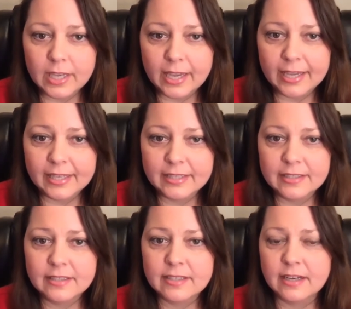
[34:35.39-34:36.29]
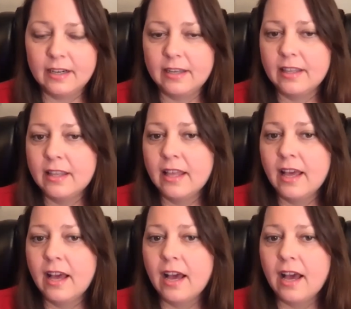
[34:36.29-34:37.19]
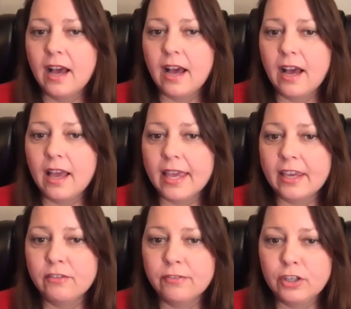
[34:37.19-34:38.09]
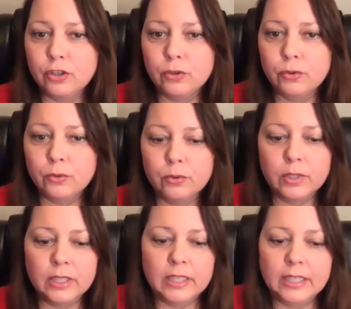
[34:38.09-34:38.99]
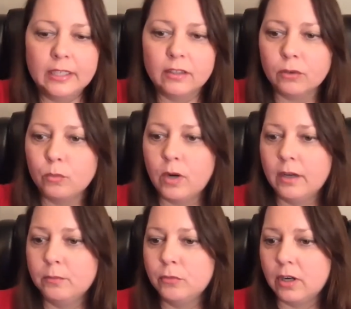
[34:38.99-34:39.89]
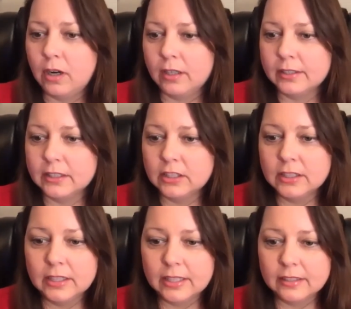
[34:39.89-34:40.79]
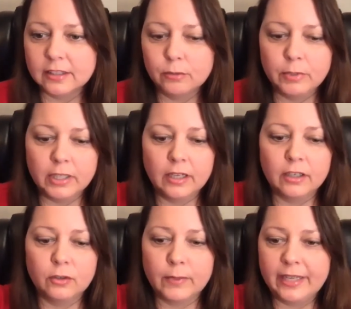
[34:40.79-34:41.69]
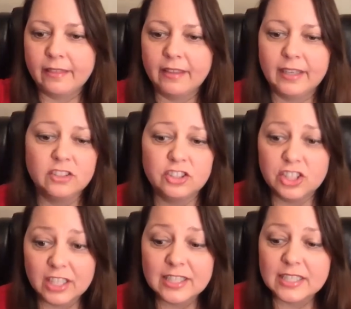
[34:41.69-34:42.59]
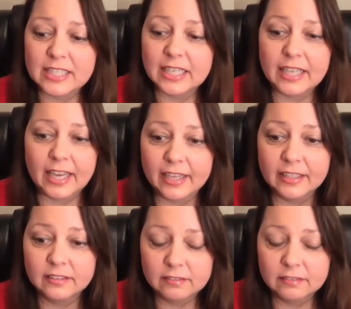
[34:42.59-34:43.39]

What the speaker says: And if you need or want more oxygen, this could be a great thing just to get